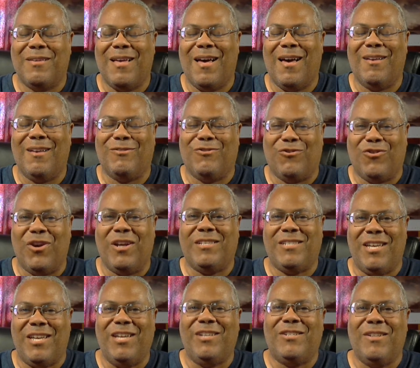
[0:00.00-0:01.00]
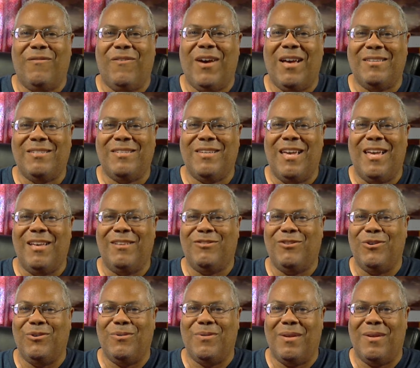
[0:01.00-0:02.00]
uh, tricked each of us
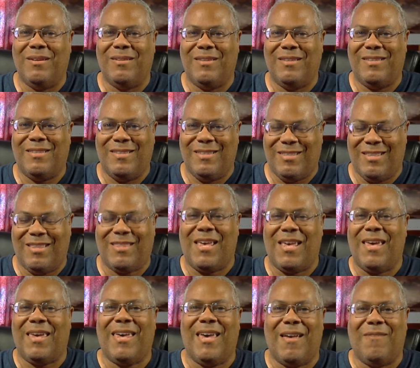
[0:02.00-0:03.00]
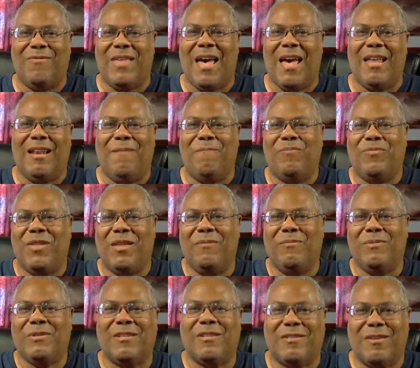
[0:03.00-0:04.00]
into thinking that it
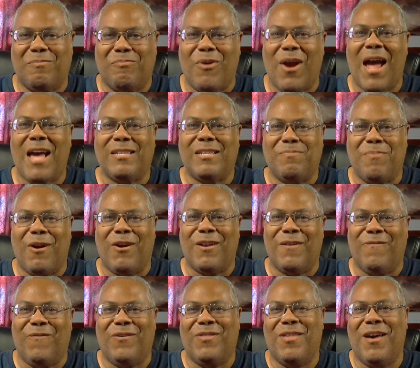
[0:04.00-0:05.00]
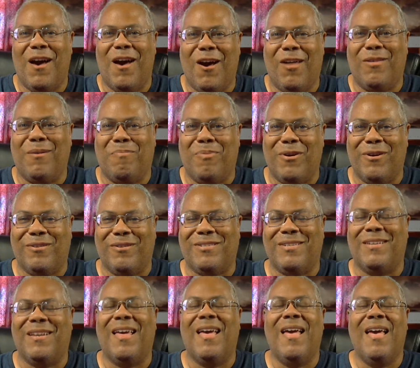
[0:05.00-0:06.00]
was a surprise party for the other
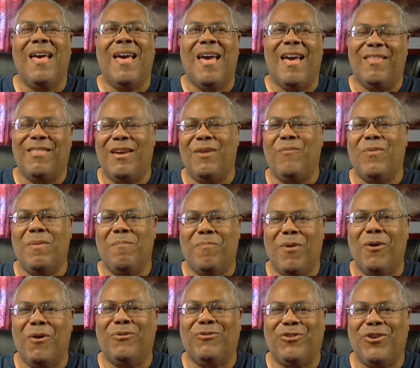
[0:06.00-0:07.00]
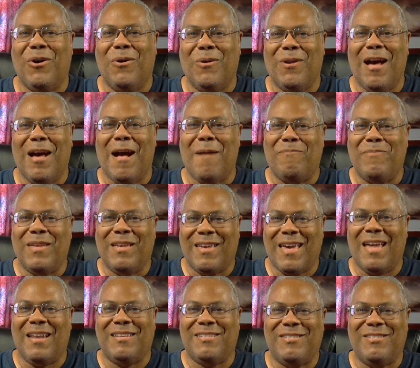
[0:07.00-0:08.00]
person. And then we both showed up,
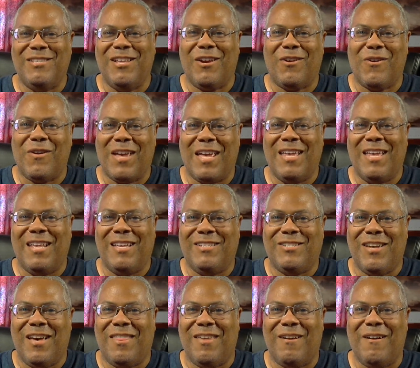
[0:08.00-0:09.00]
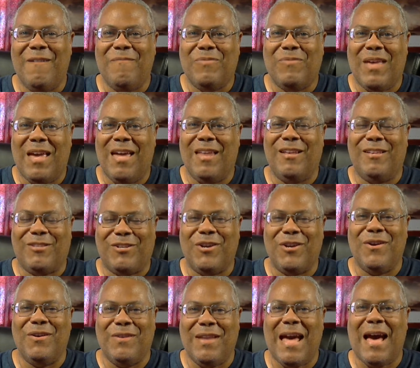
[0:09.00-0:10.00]
kind of snickering at each other. And it
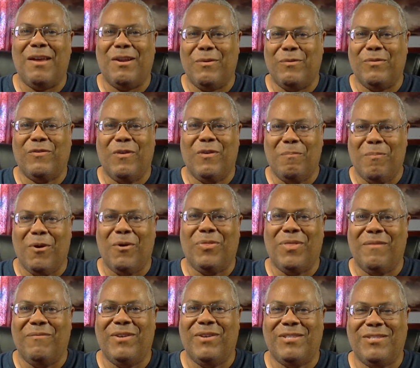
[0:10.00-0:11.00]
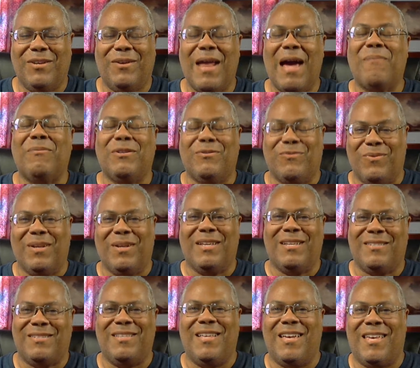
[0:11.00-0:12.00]
turned out it was for both of us. So that was really
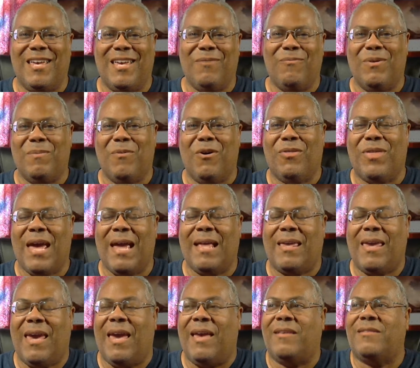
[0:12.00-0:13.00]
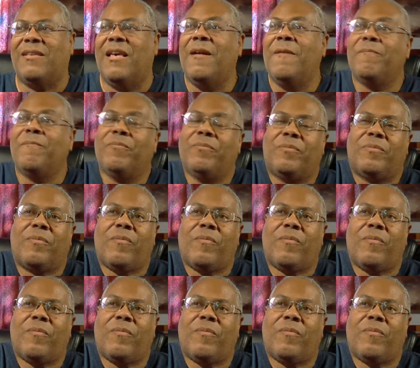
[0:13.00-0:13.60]
sneaky. And we both had cakes.